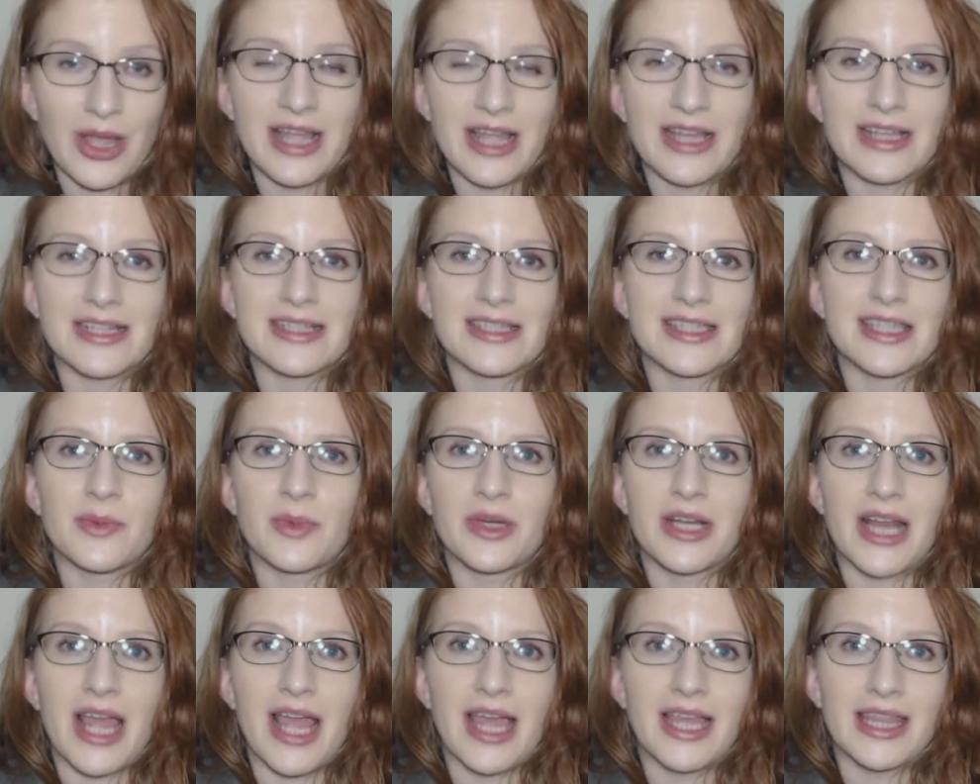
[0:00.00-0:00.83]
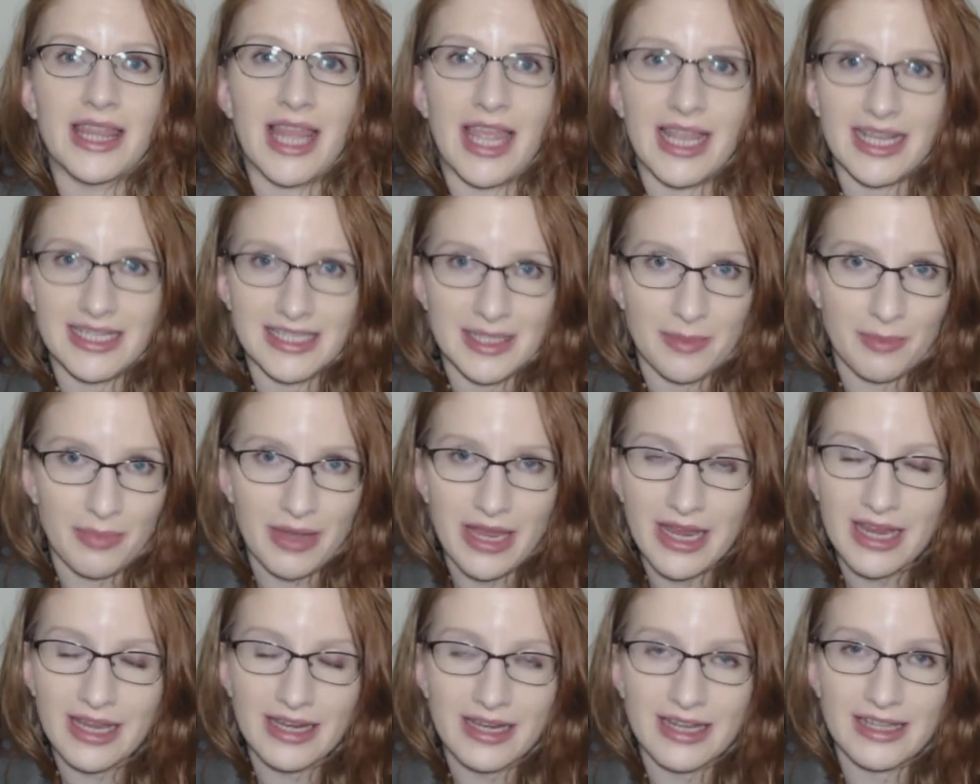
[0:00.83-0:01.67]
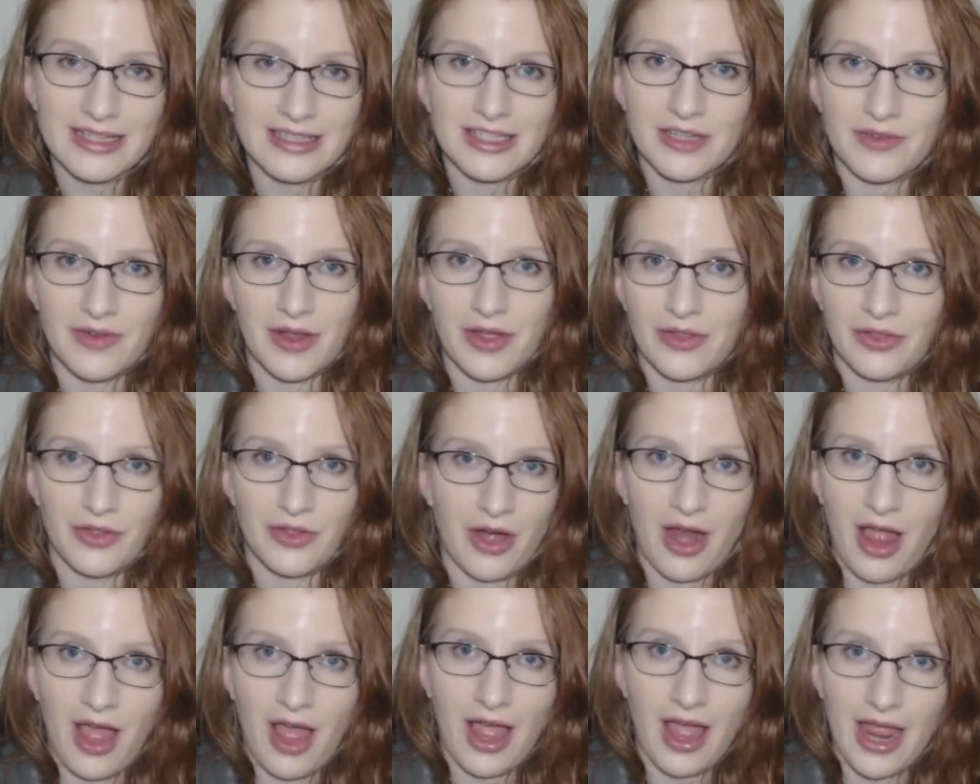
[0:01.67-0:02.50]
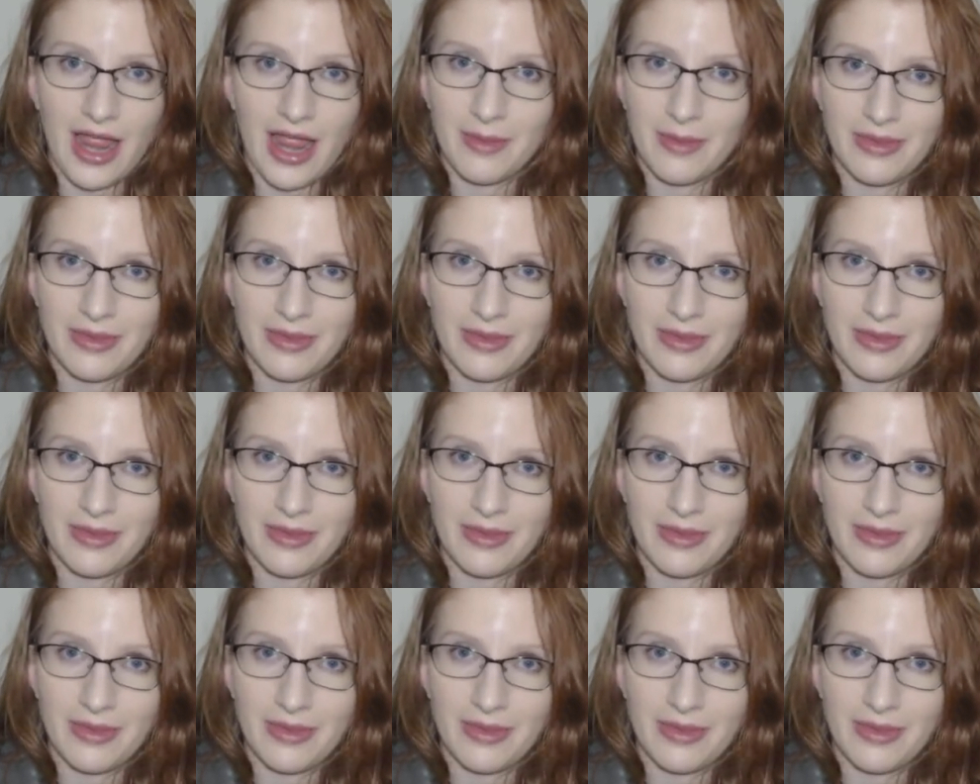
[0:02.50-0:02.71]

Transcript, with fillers: and someone had like some pinkness around their eye,